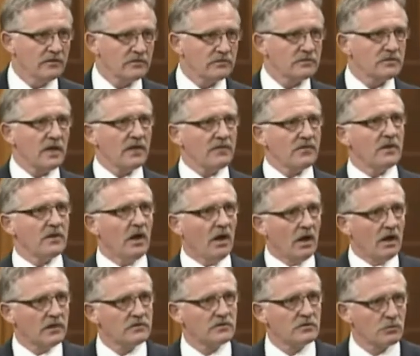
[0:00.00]
There's nothing
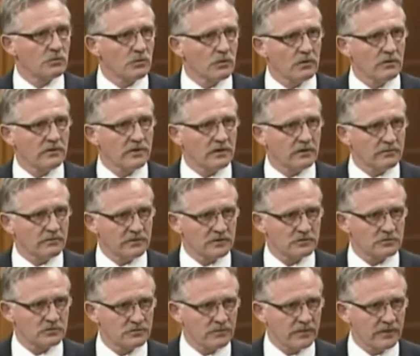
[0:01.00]
untoward here,
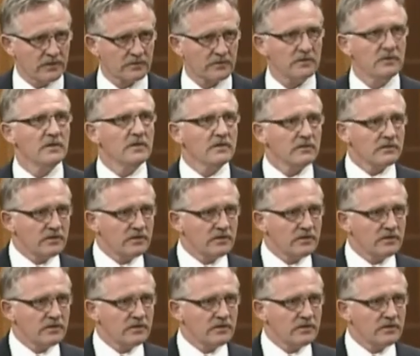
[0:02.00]
Mr. Speaker.